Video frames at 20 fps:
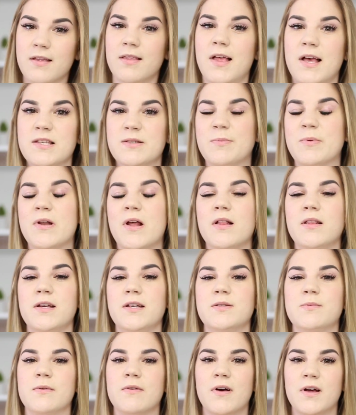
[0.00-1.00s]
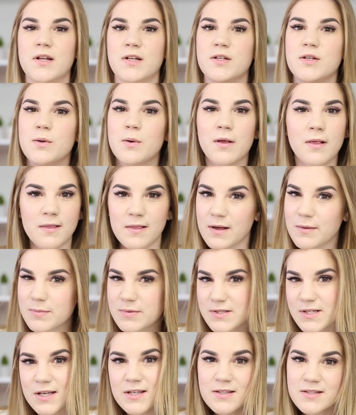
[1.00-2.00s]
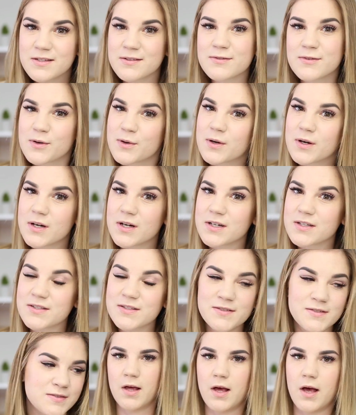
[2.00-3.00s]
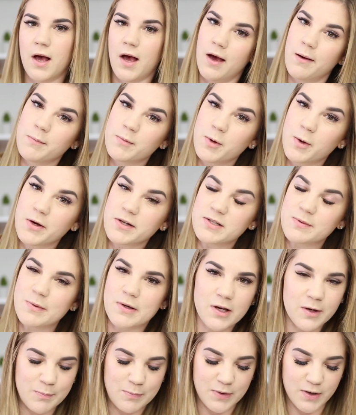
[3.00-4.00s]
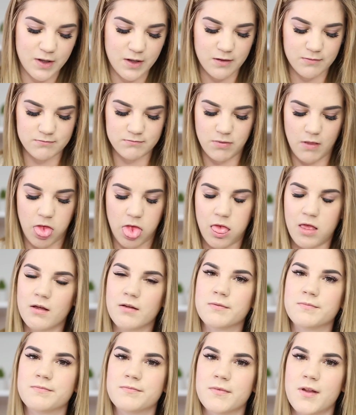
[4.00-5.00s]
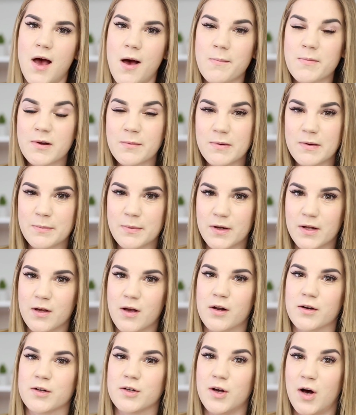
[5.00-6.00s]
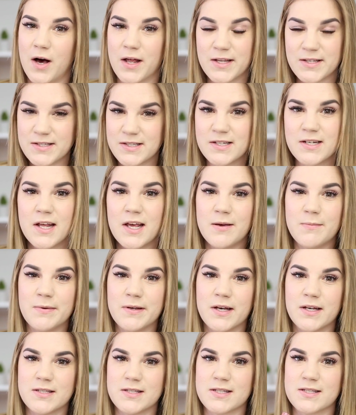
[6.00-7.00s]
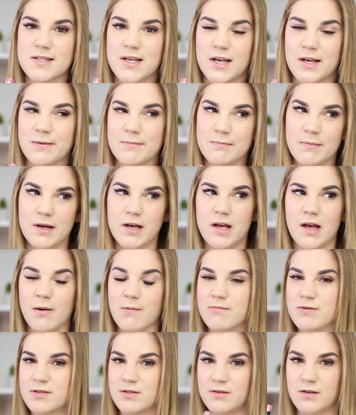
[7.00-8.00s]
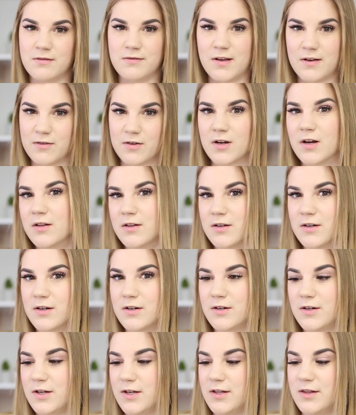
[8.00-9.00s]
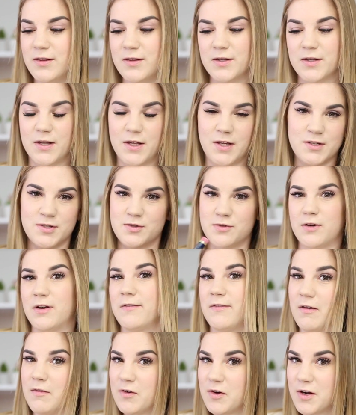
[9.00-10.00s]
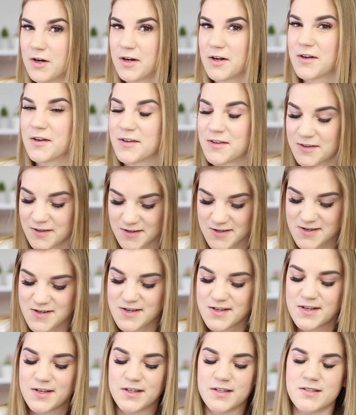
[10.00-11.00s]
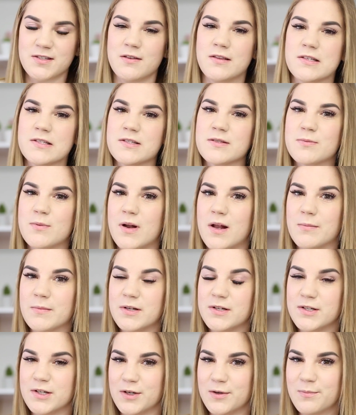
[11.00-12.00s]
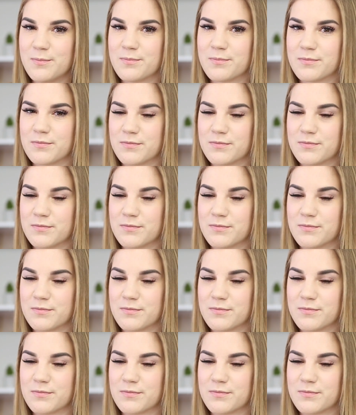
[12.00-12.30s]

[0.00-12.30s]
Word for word: And last but not least, we gotta do lip sense, of course. I'm going to be put I'm gonna be putting on Goddess today because it's like my absolute favorite color in the history of ever. So this is what I'm gonna do.